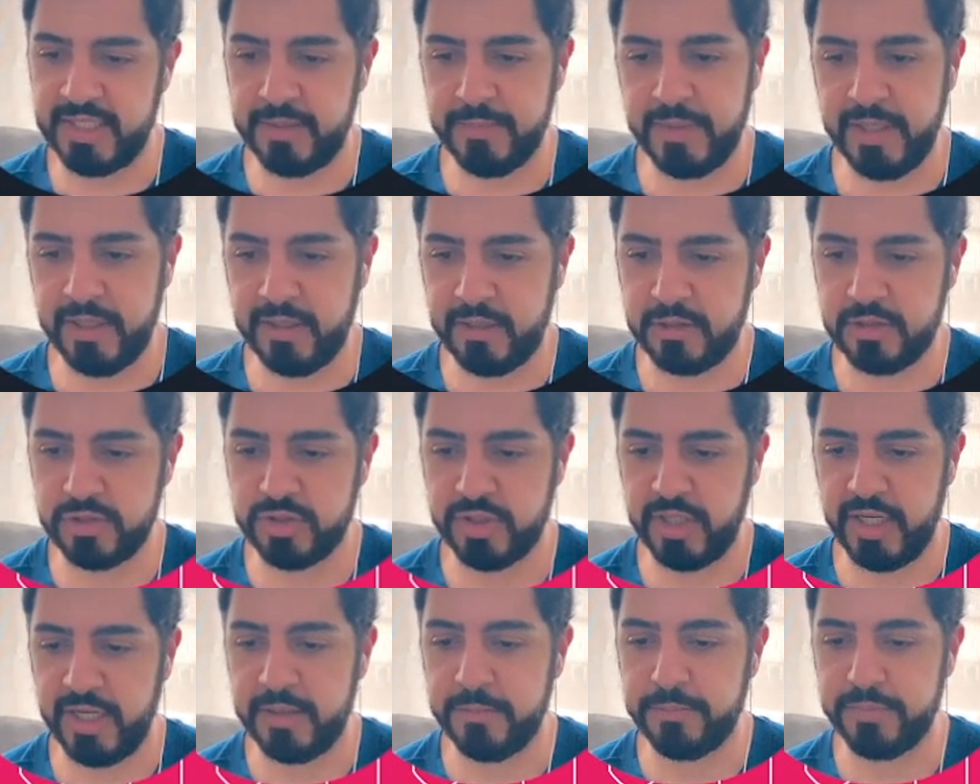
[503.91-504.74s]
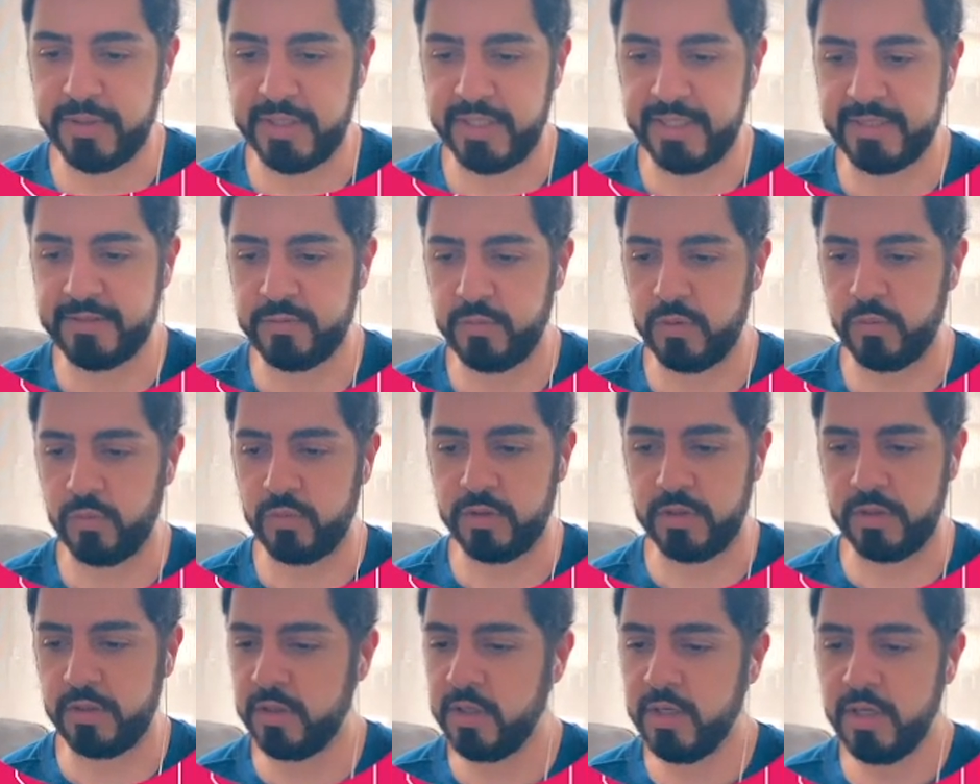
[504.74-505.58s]
I'm not going to try and predict when
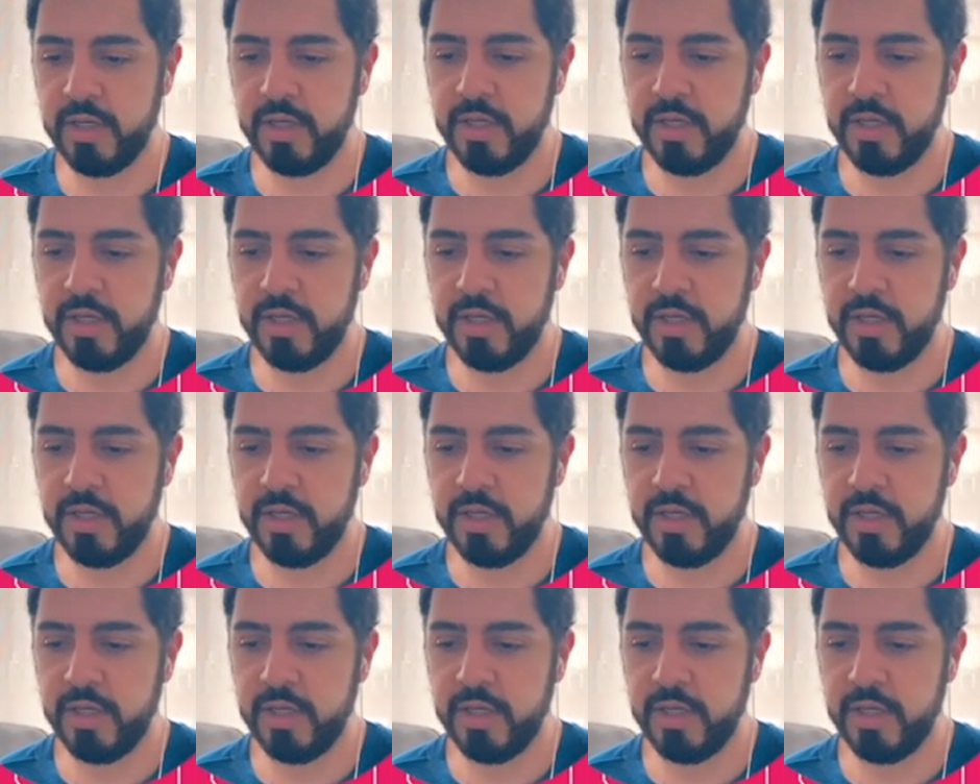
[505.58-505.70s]
we're,